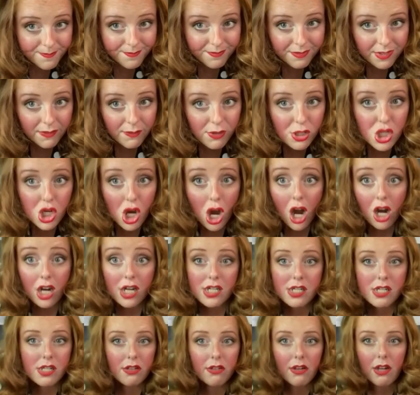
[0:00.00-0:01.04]
If you talk
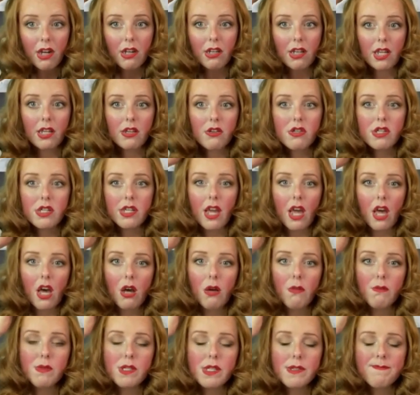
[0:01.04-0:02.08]
to your hair, that usually
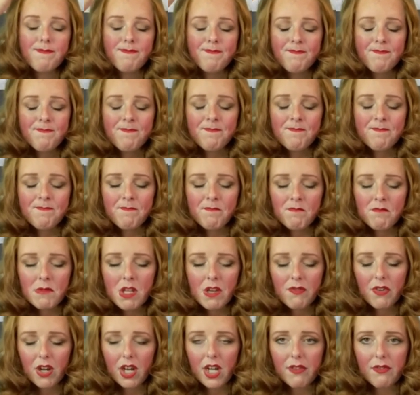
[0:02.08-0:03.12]
helps. I
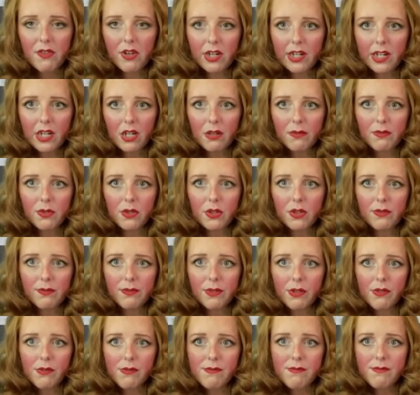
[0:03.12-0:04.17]
find it very helpful if
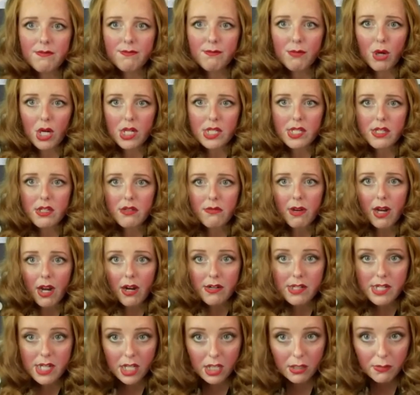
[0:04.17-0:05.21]
you boss it around,
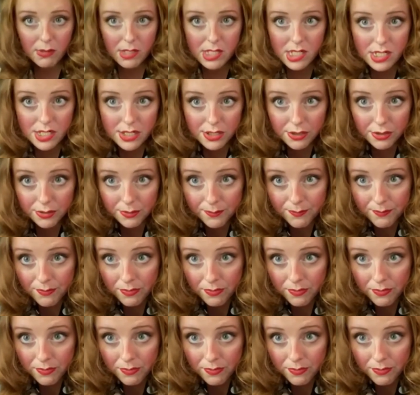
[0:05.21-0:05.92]
tell it what to do.